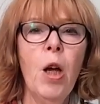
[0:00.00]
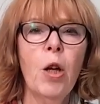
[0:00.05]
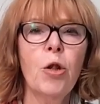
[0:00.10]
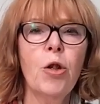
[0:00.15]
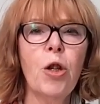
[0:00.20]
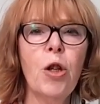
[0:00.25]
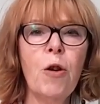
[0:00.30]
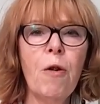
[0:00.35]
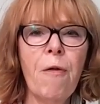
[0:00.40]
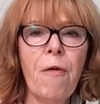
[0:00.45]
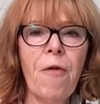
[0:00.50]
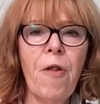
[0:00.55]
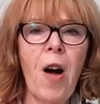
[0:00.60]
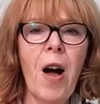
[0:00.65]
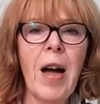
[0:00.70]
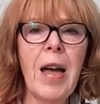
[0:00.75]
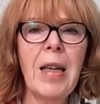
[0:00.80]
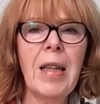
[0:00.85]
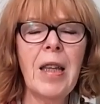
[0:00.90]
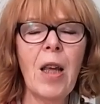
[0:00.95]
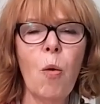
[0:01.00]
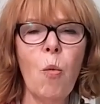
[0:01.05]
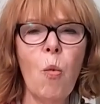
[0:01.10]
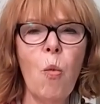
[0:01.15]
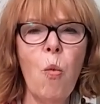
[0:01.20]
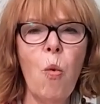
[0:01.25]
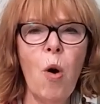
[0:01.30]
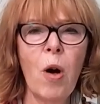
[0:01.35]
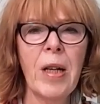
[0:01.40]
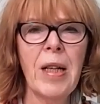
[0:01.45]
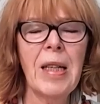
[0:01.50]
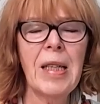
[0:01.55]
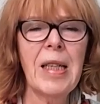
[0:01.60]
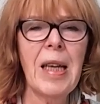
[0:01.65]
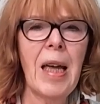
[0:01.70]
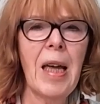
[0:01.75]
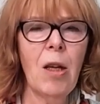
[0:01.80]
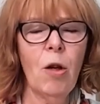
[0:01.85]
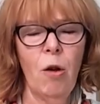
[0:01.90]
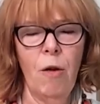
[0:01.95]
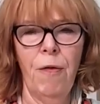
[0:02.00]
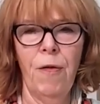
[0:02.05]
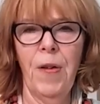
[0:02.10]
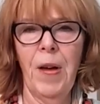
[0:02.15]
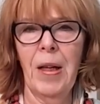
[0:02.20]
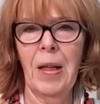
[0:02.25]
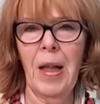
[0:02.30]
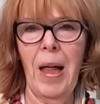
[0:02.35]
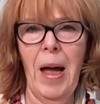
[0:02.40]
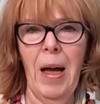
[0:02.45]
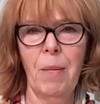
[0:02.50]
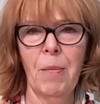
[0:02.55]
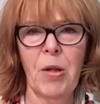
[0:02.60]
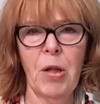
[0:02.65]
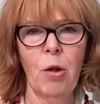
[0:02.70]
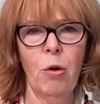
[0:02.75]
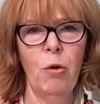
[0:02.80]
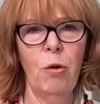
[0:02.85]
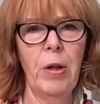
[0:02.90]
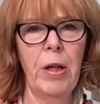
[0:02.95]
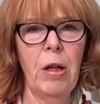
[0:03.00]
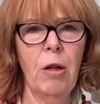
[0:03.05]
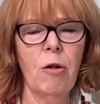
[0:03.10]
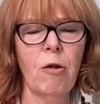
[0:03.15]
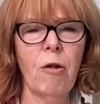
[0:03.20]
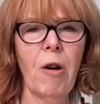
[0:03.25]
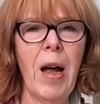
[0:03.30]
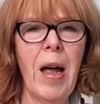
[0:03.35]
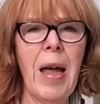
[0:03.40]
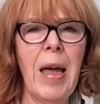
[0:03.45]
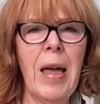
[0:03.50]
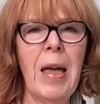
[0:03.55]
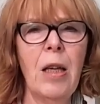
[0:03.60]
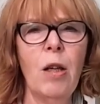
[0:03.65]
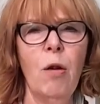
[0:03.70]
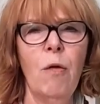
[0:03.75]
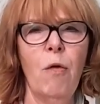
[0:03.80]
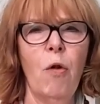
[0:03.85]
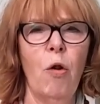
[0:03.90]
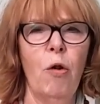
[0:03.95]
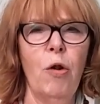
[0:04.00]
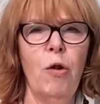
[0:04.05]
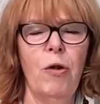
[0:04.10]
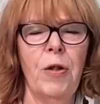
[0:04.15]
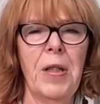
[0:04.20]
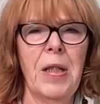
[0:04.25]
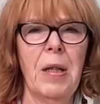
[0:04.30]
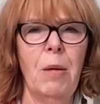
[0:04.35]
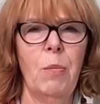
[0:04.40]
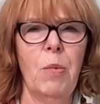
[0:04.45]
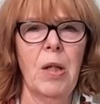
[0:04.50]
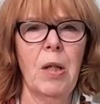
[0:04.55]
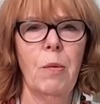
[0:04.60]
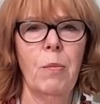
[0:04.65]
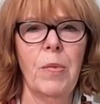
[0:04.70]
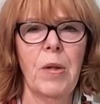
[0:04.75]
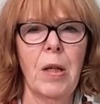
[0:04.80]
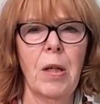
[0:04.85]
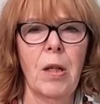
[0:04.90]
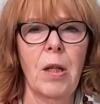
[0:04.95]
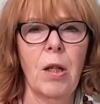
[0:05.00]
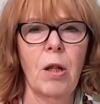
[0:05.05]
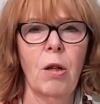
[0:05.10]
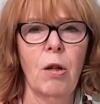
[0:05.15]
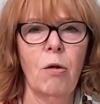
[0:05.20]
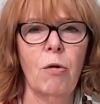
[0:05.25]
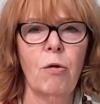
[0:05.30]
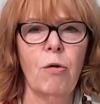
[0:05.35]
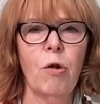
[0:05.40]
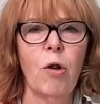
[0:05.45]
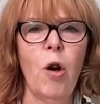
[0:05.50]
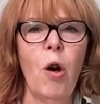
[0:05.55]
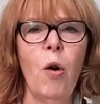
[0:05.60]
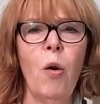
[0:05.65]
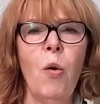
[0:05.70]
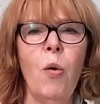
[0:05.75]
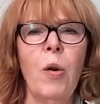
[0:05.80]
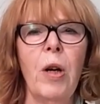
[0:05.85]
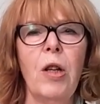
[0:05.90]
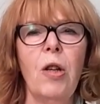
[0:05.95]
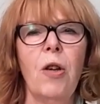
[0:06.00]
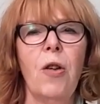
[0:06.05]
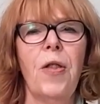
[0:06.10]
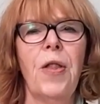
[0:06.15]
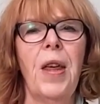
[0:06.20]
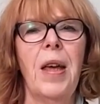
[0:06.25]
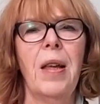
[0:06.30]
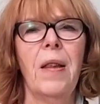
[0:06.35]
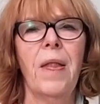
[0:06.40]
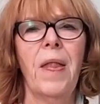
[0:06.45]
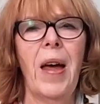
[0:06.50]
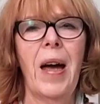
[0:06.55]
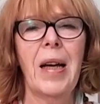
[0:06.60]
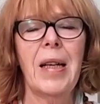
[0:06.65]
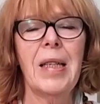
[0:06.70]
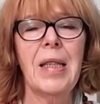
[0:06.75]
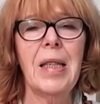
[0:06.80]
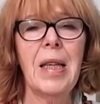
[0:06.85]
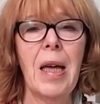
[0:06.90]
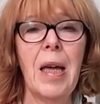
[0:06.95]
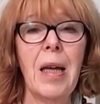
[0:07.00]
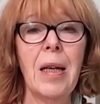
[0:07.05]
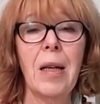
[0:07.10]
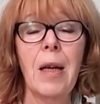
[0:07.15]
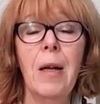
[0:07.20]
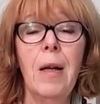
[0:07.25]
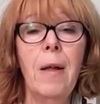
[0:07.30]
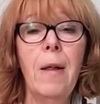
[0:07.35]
Do you find that one day you feel absolutely great, you've got your symptoms under control and you think that's it,